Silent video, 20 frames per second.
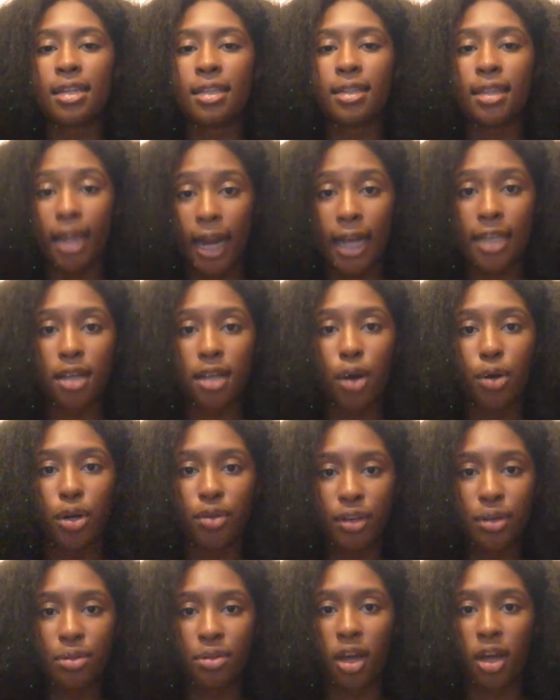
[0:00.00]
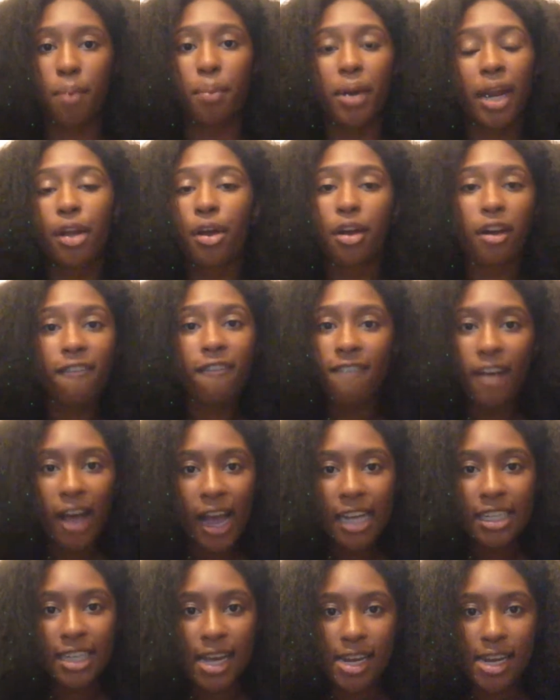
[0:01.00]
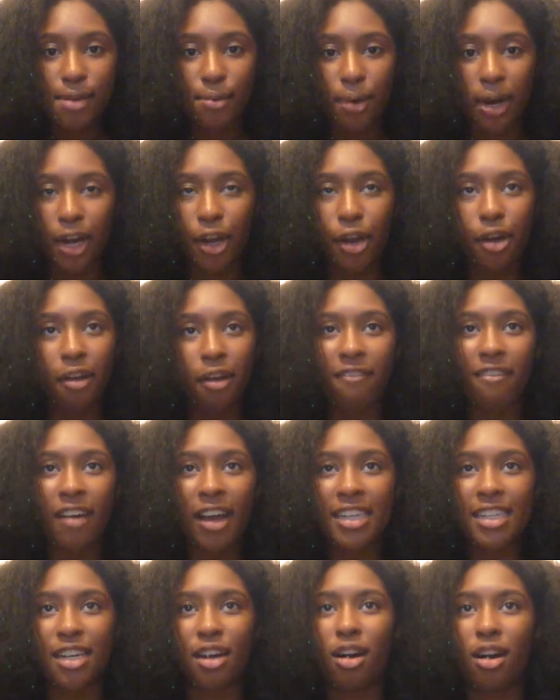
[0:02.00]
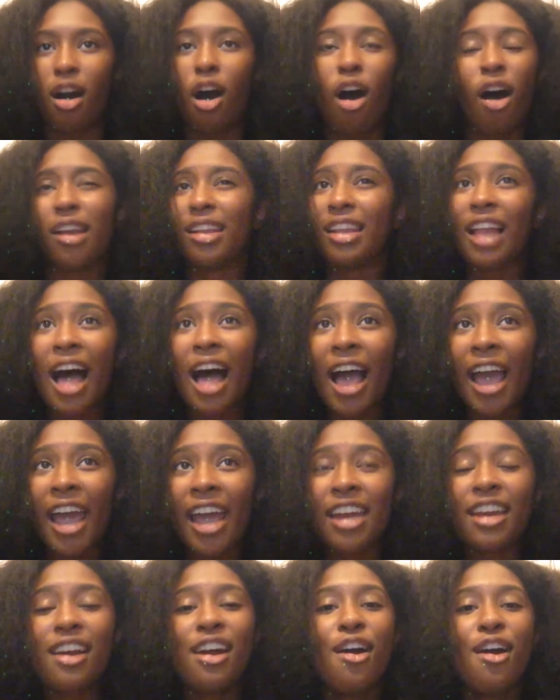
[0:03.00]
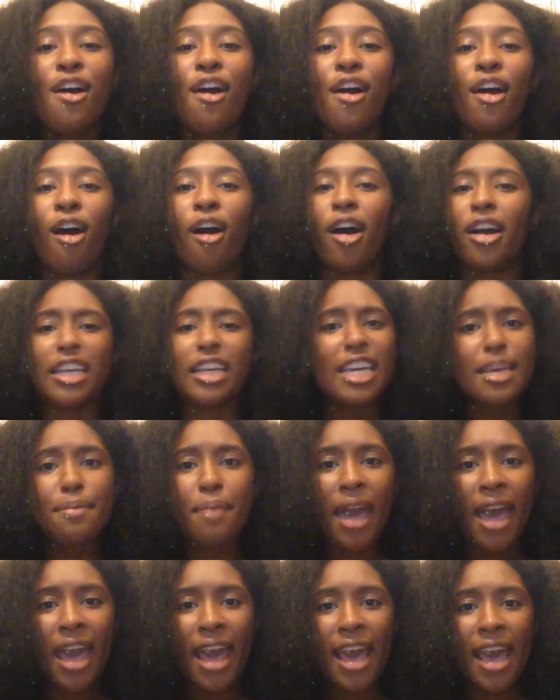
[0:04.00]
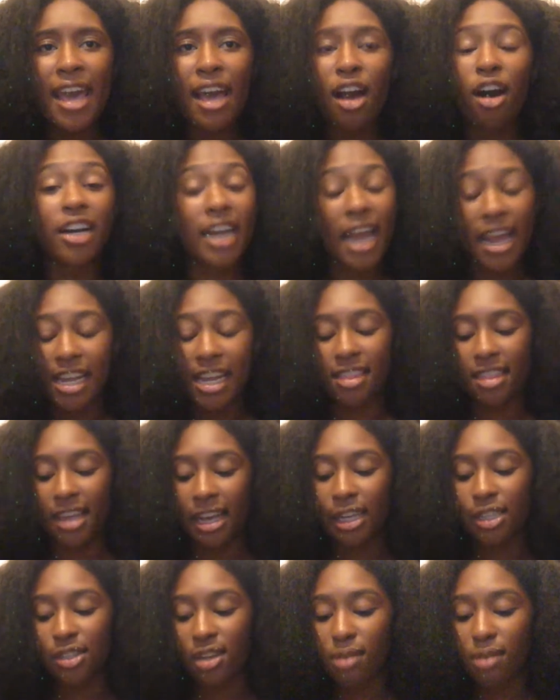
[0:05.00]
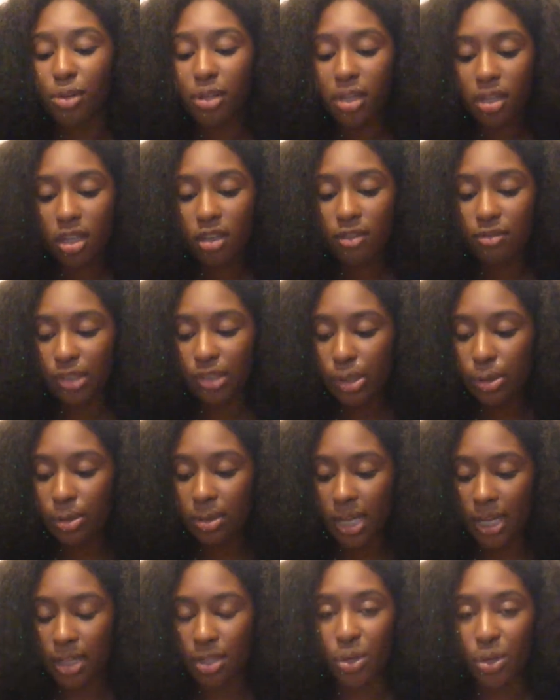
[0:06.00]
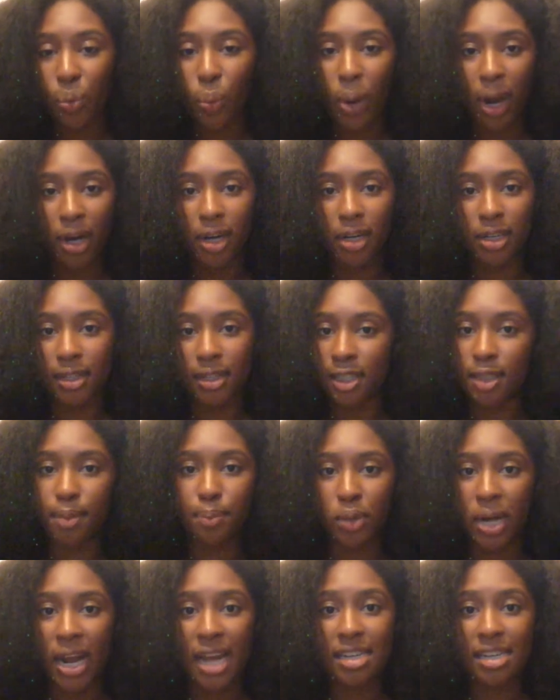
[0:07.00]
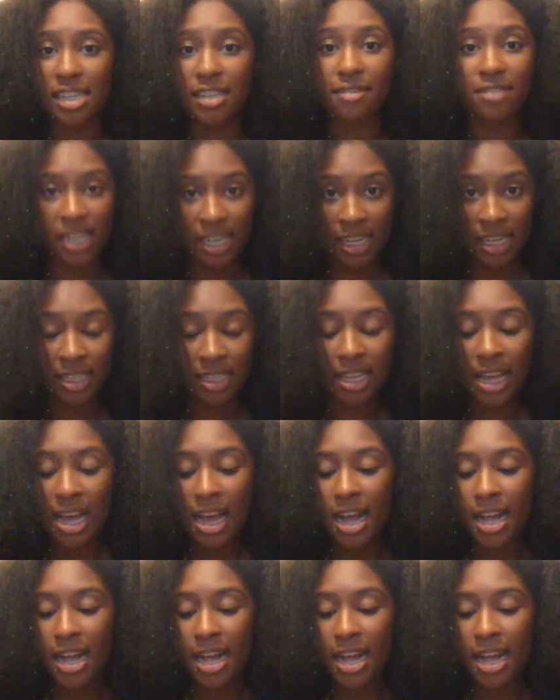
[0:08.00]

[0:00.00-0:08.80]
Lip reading: that I saw reviews on, but I couldn't find anywhere. I couldn't find it online, on eBay, on anything. So I'm really confused as to where this brand even is.